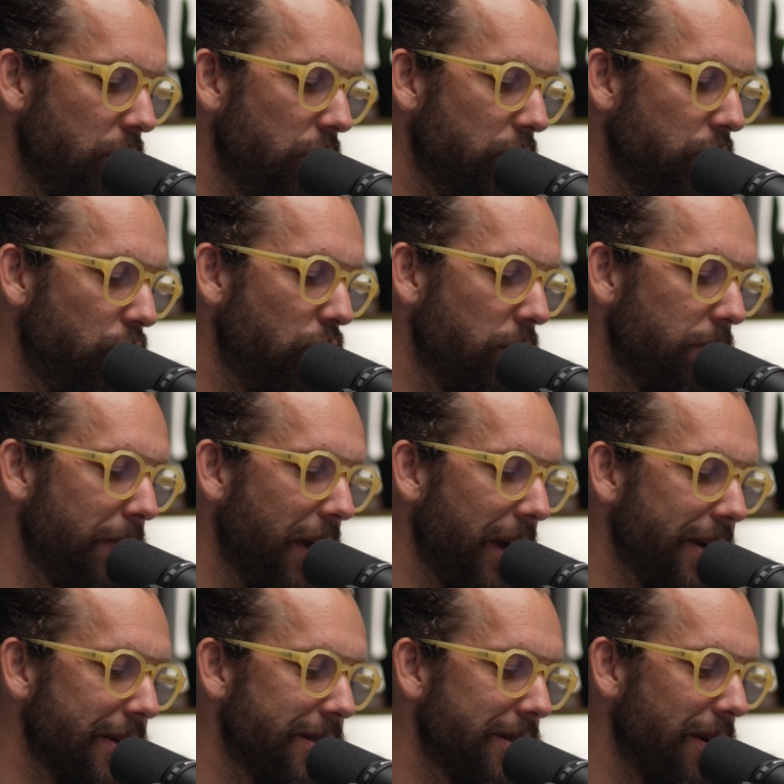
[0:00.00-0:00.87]
you would
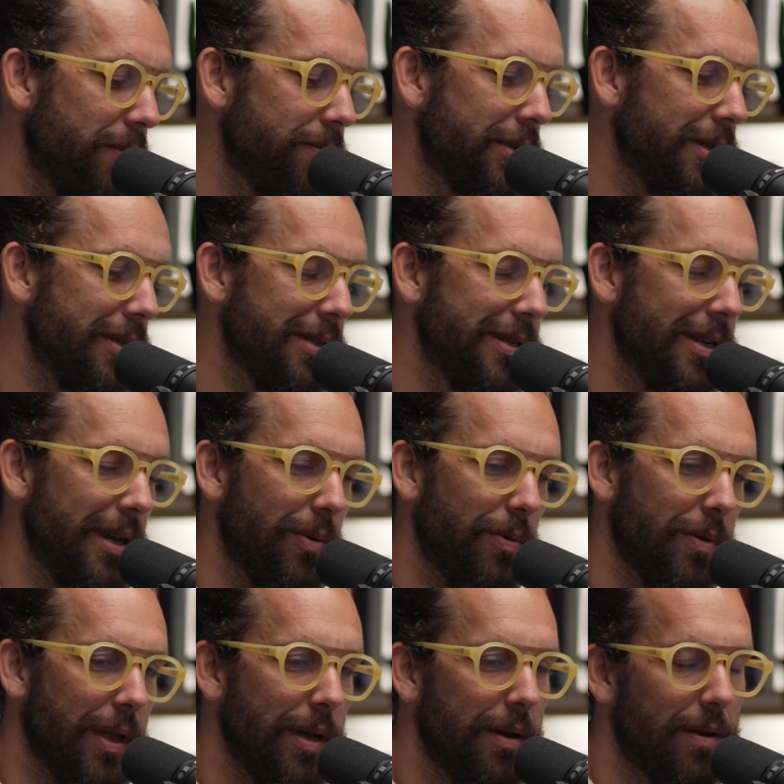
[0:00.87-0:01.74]
make assumptions
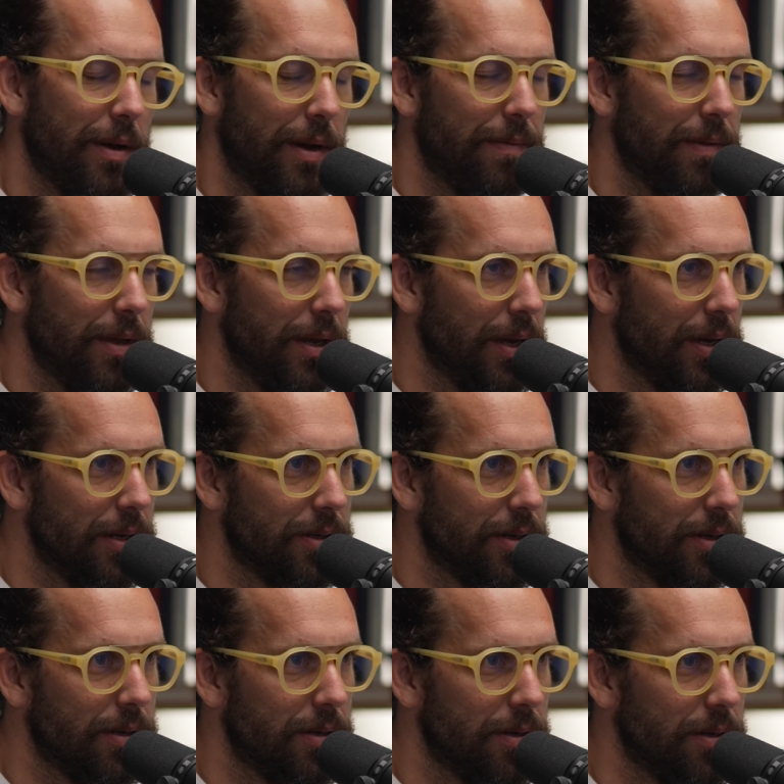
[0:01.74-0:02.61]
that, well, they don't have the
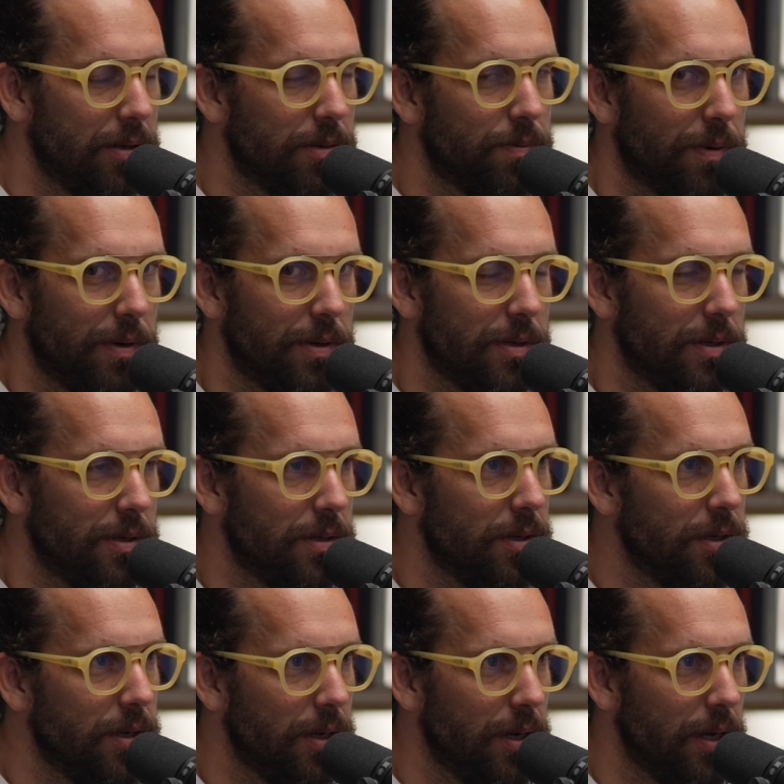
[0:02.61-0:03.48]
answer. This
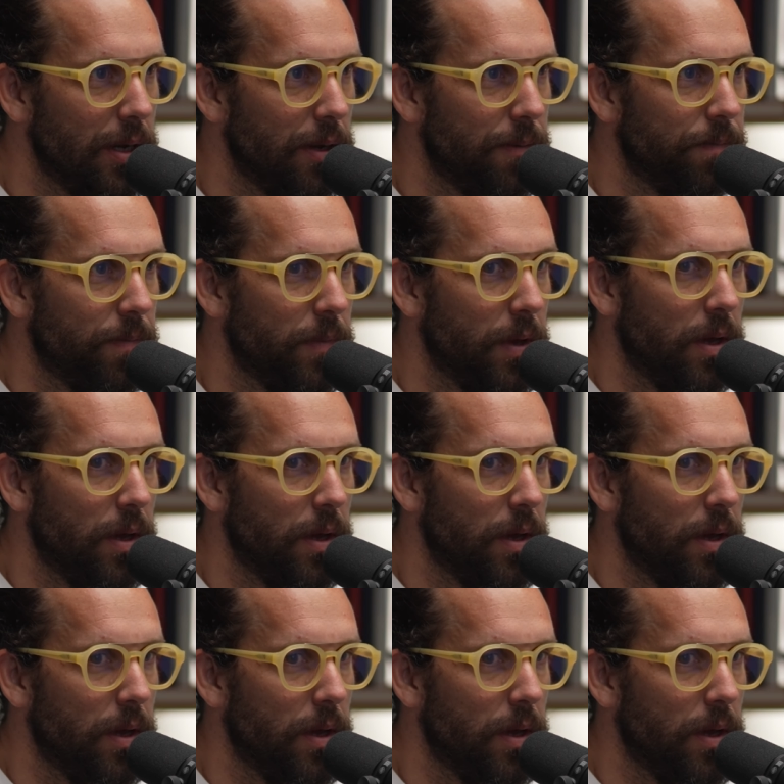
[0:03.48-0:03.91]
person's an idiot.